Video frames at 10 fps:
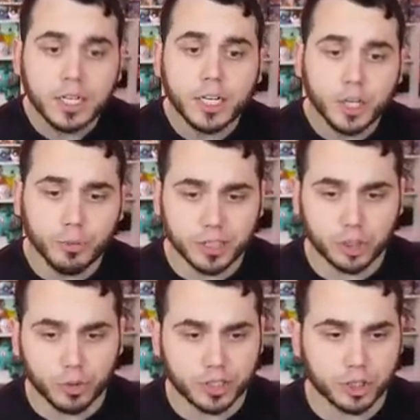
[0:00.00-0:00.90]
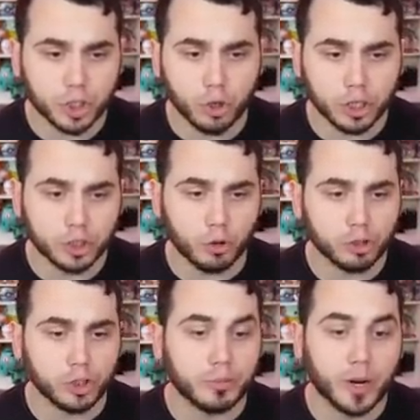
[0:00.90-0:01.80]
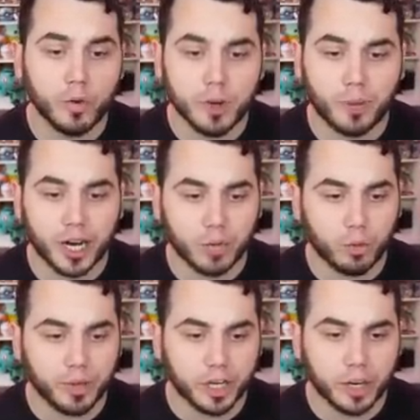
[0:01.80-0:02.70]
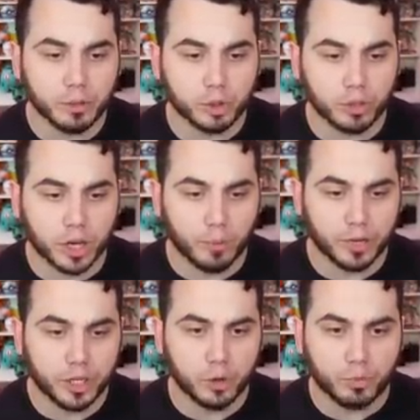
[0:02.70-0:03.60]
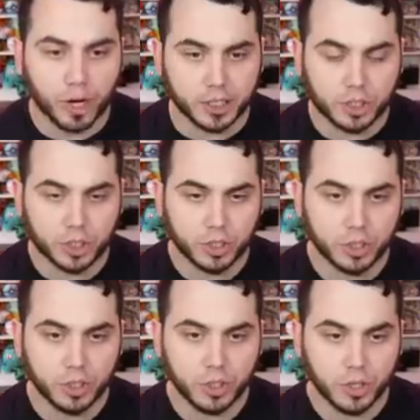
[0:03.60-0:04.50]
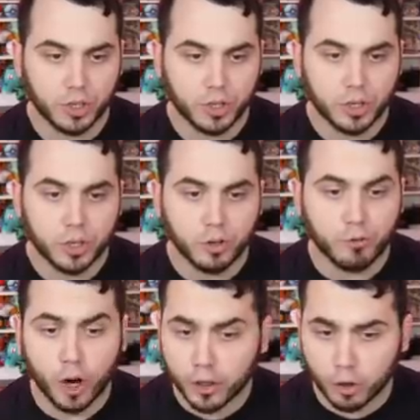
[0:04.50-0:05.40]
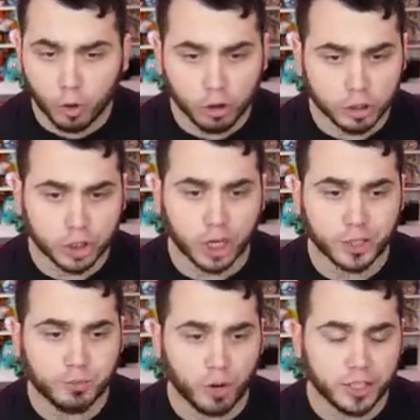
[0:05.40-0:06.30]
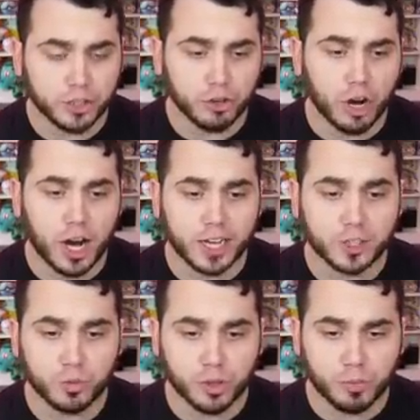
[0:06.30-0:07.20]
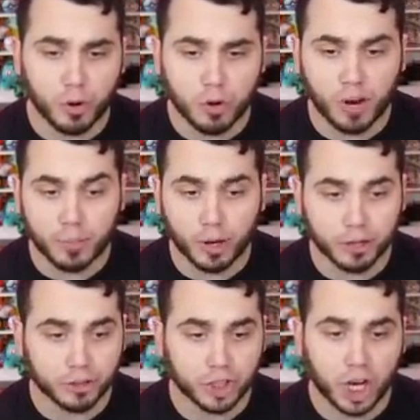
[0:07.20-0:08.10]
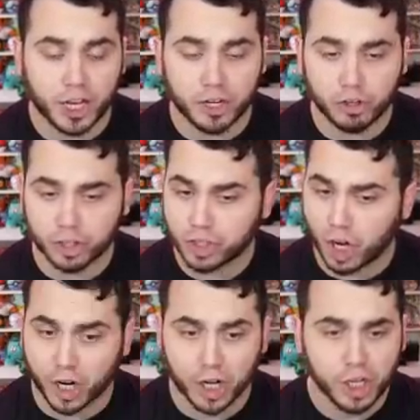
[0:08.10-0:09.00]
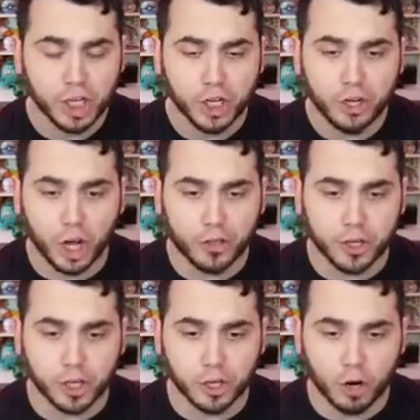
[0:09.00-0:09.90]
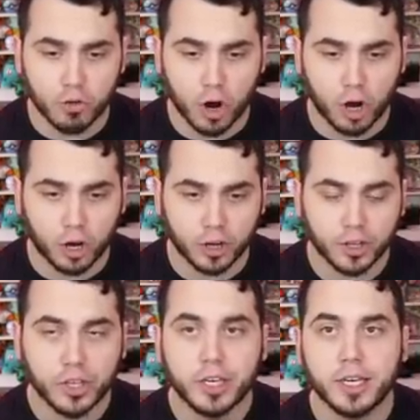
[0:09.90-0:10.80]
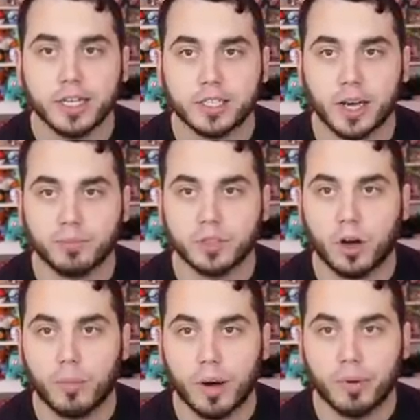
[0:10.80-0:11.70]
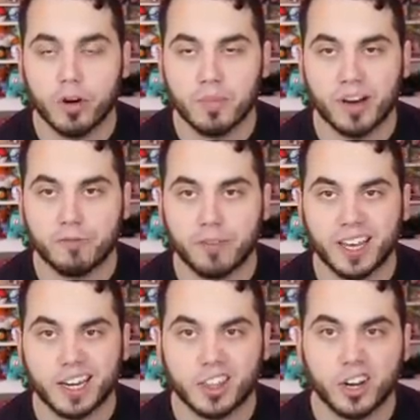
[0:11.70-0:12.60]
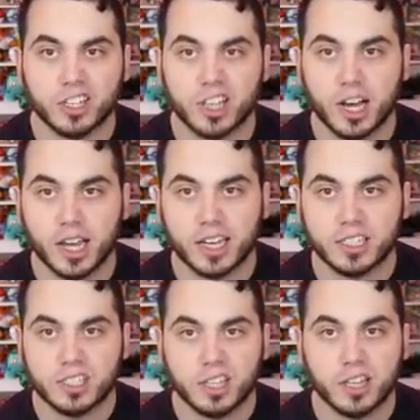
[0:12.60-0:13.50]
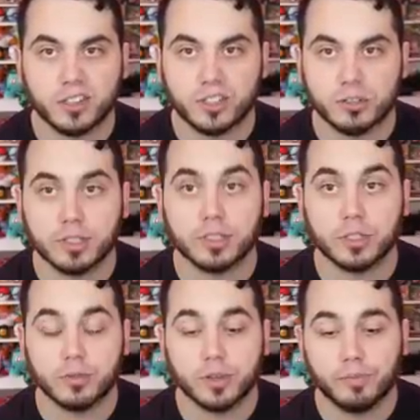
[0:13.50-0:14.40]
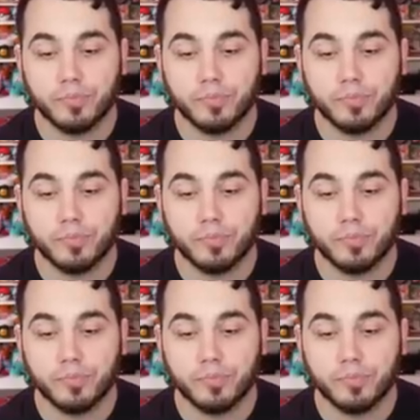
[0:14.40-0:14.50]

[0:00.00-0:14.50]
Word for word: You must do as the Shogun told you. My weak body will be unable to accompany you, but... Your father aura shines bright in your eyes. With the Pokemon by your side and your katana, nothing can go wrong. Except all my Pokemon faint and the Nuzlocke ends and then the series is over.